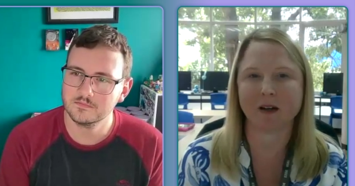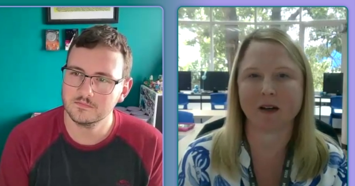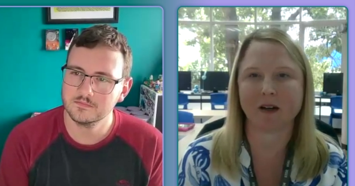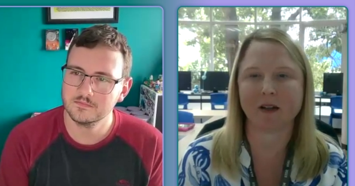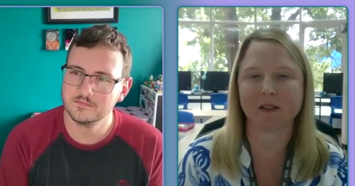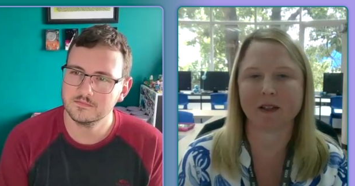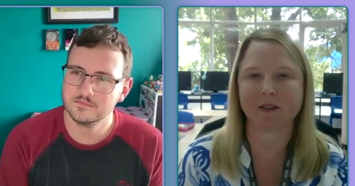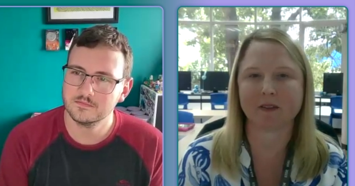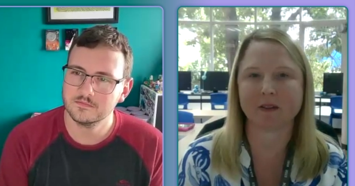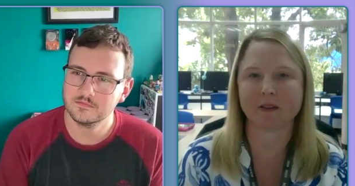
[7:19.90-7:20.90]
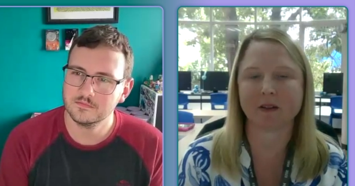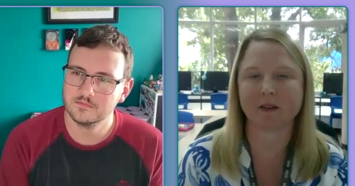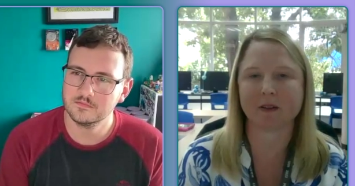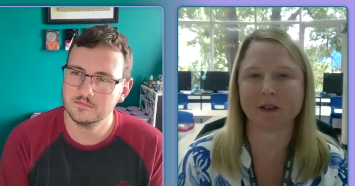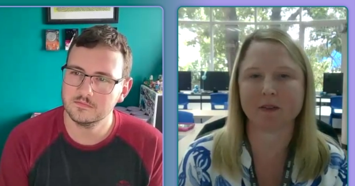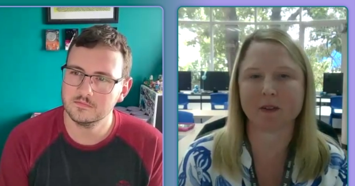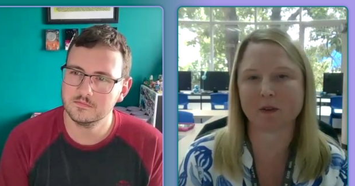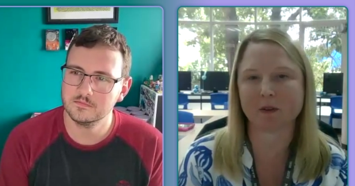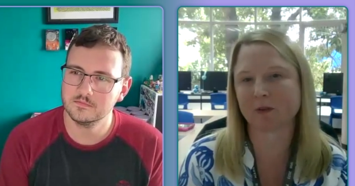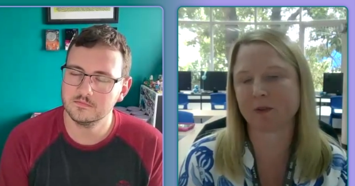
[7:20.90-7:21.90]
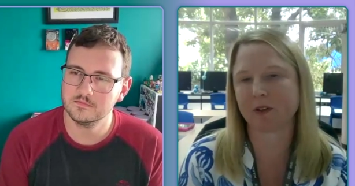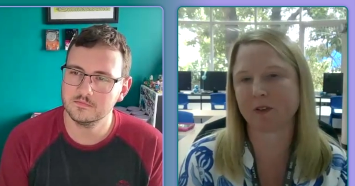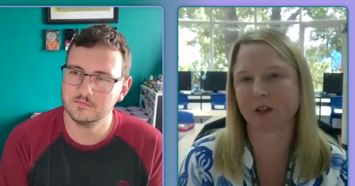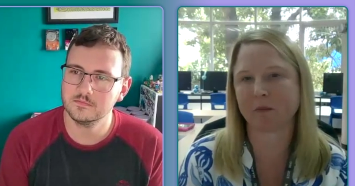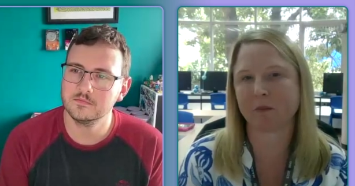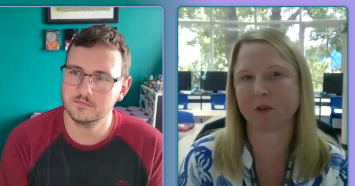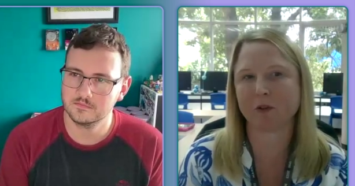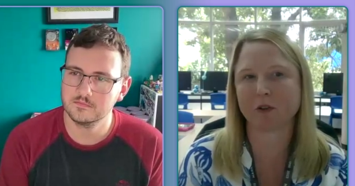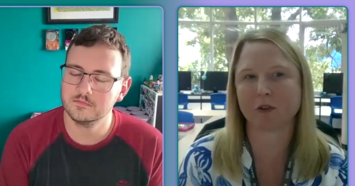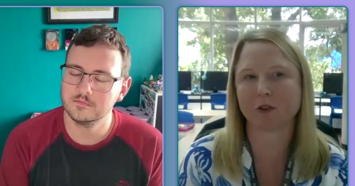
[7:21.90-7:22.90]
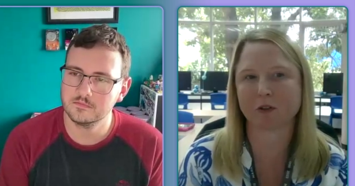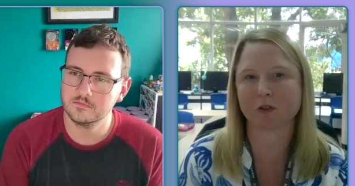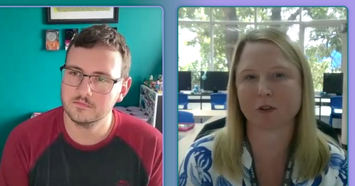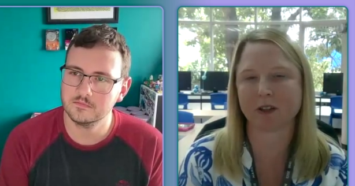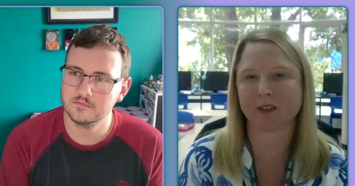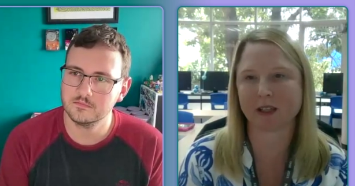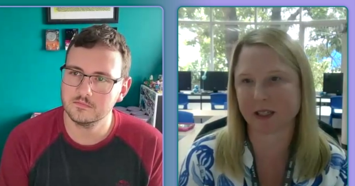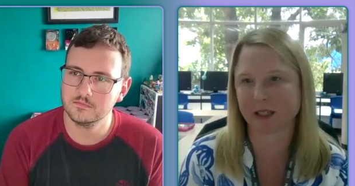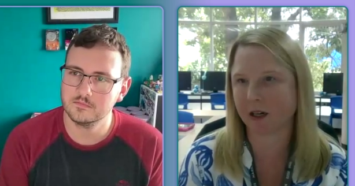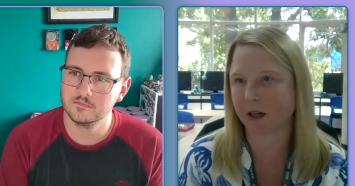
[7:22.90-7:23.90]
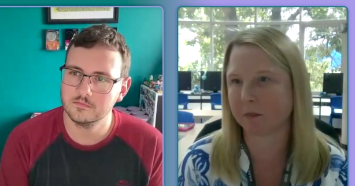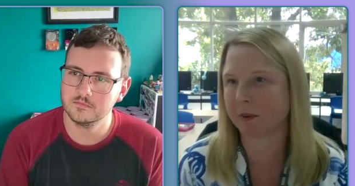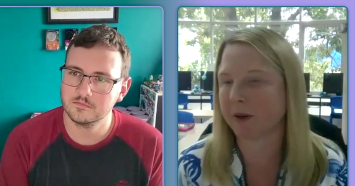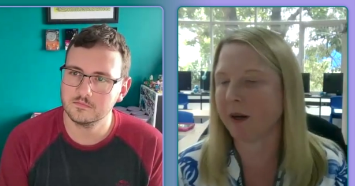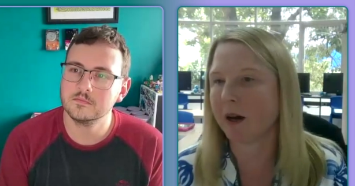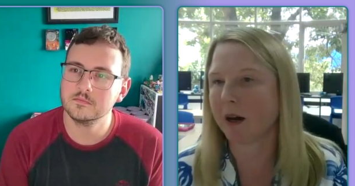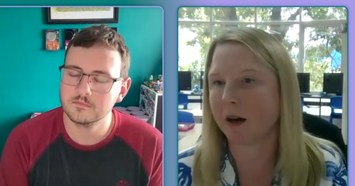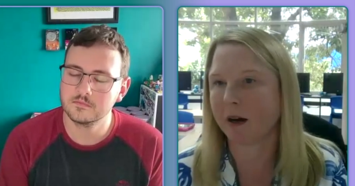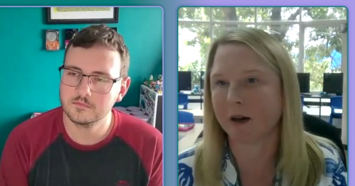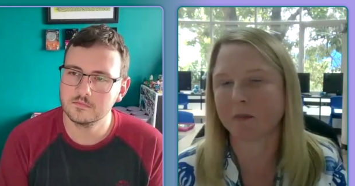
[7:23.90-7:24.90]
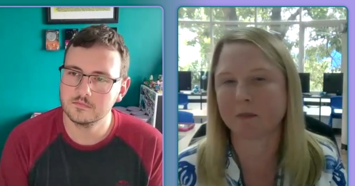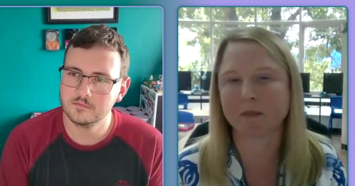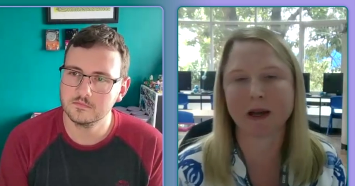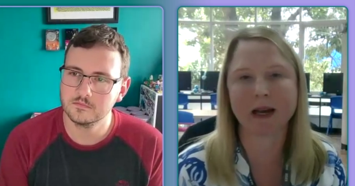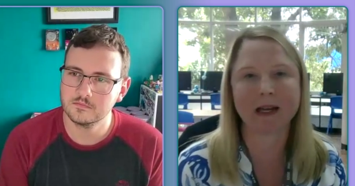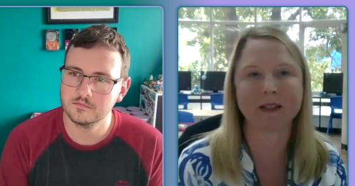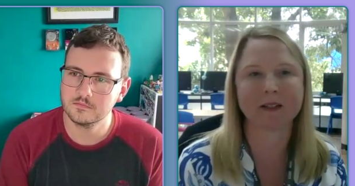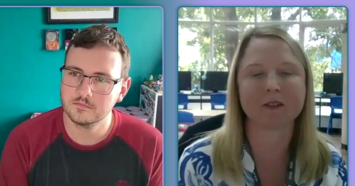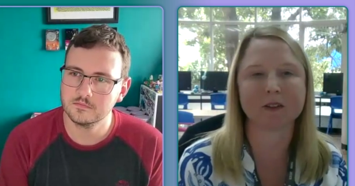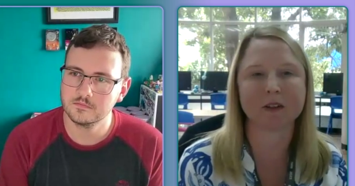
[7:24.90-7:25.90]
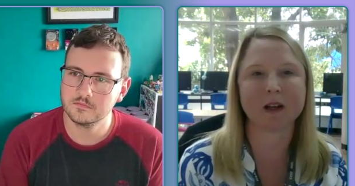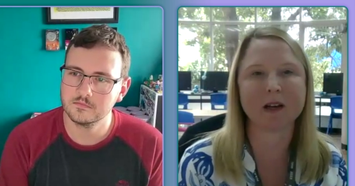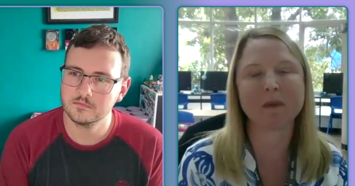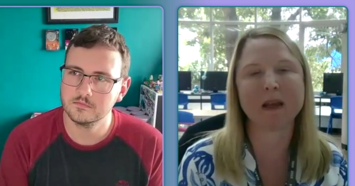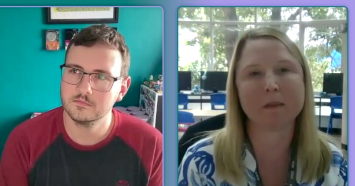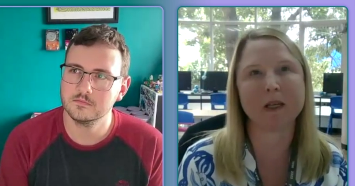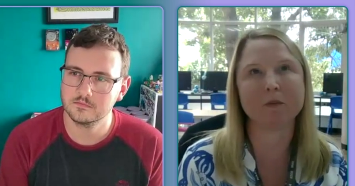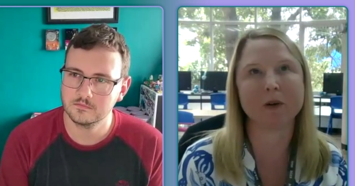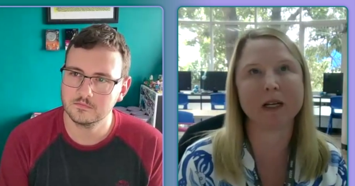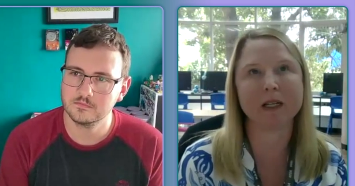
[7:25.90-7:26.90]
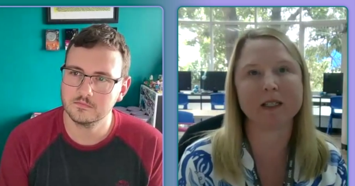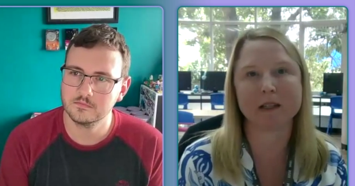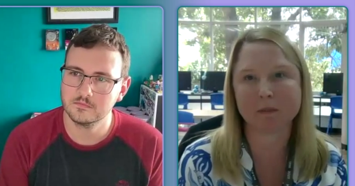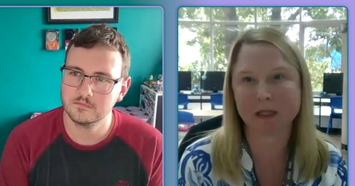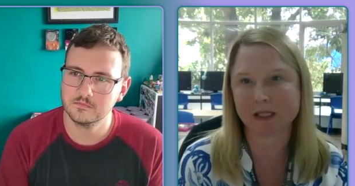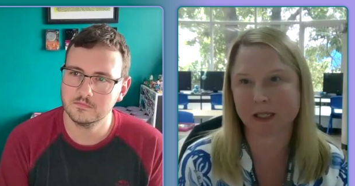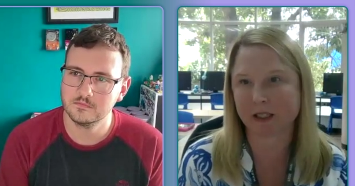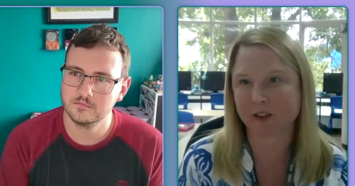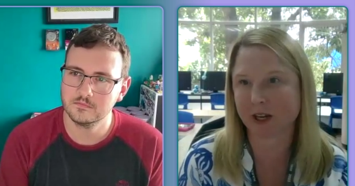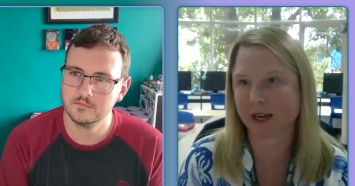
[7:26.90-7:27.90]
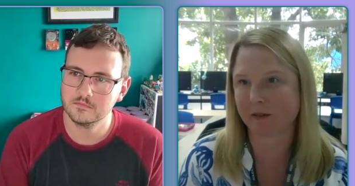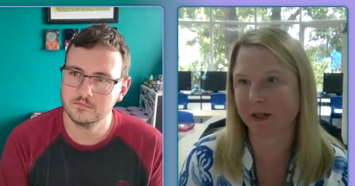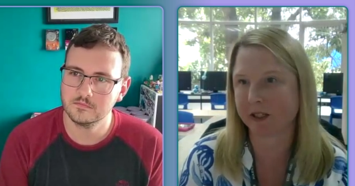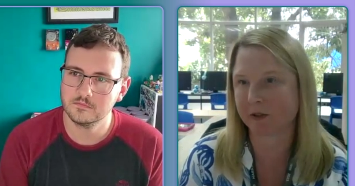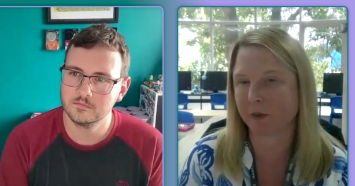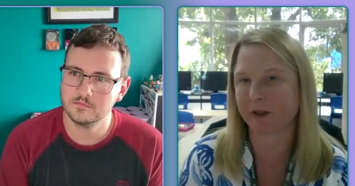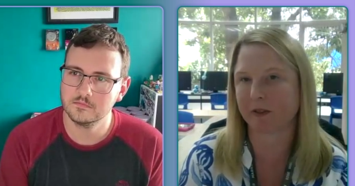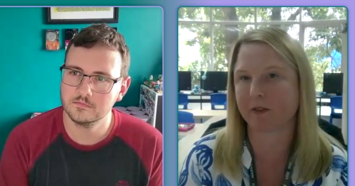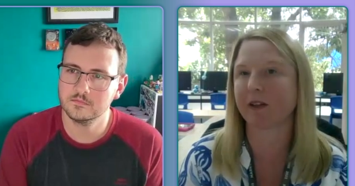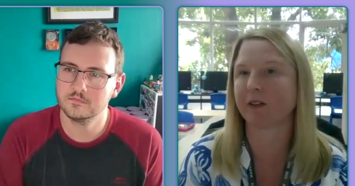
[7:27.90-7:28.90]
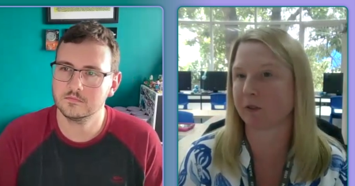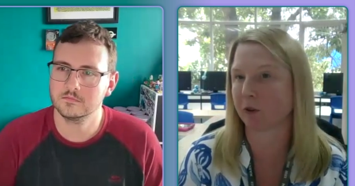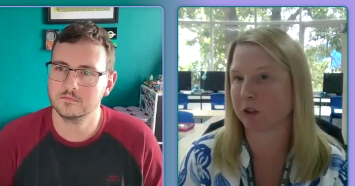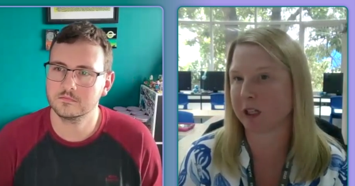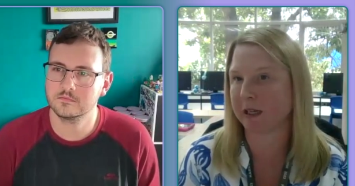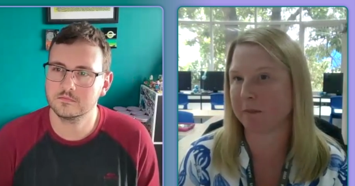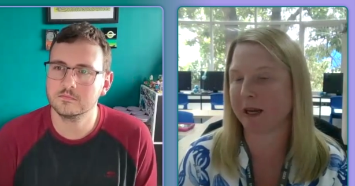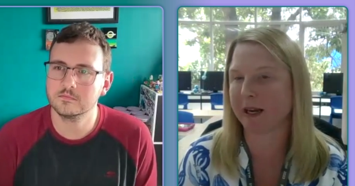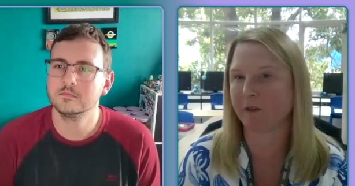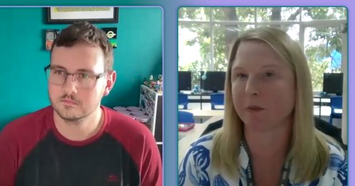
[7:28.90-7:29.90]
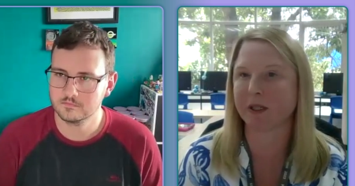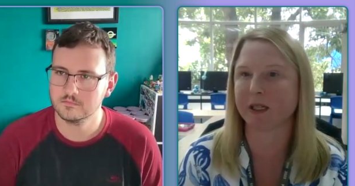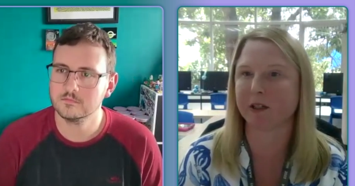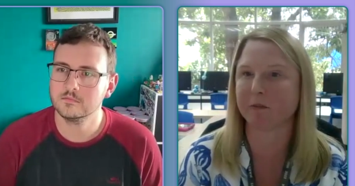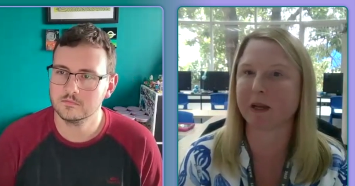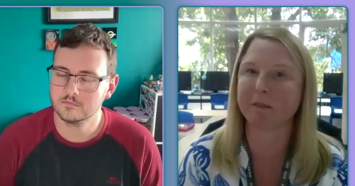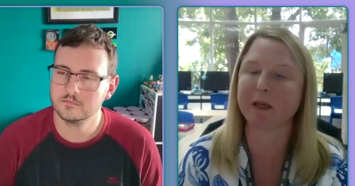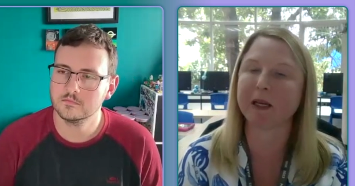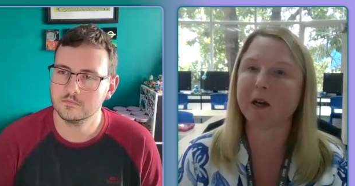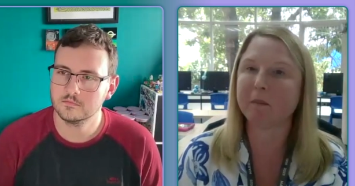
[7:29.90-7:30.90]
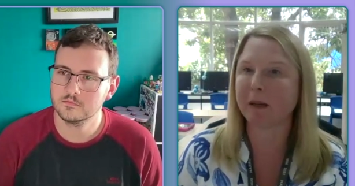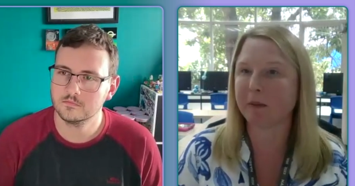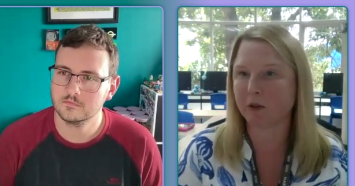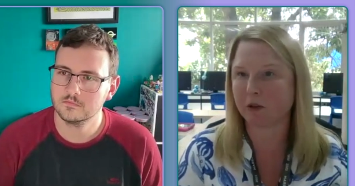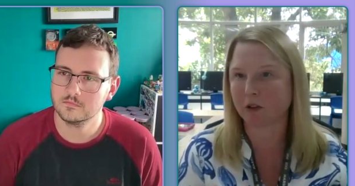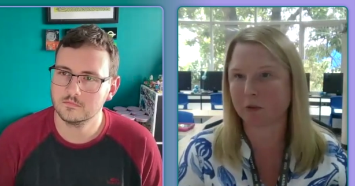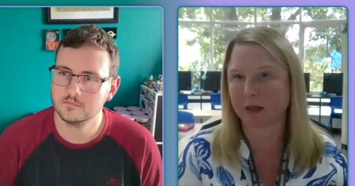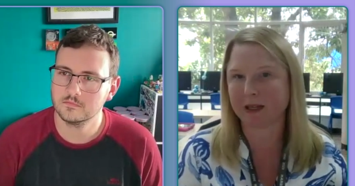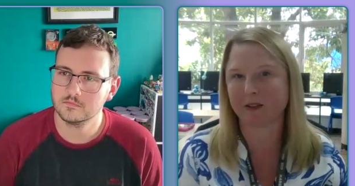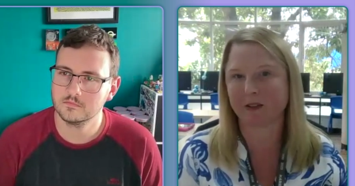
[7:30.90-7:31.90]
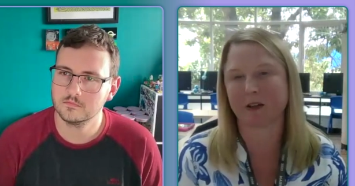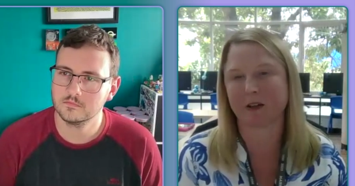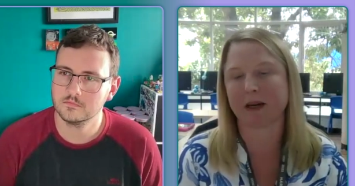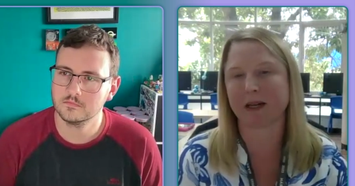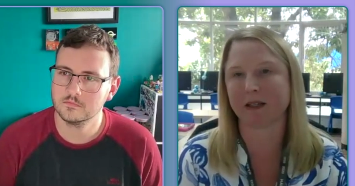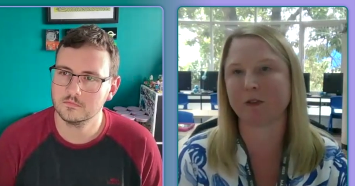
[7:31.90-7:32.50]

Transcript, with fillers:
Speaker 1: I think that, well, the first time you should just try setting it up um, and and maybe in a team meeting share it with the rest of your team and everybody could maybe maybe you could just place an ipad if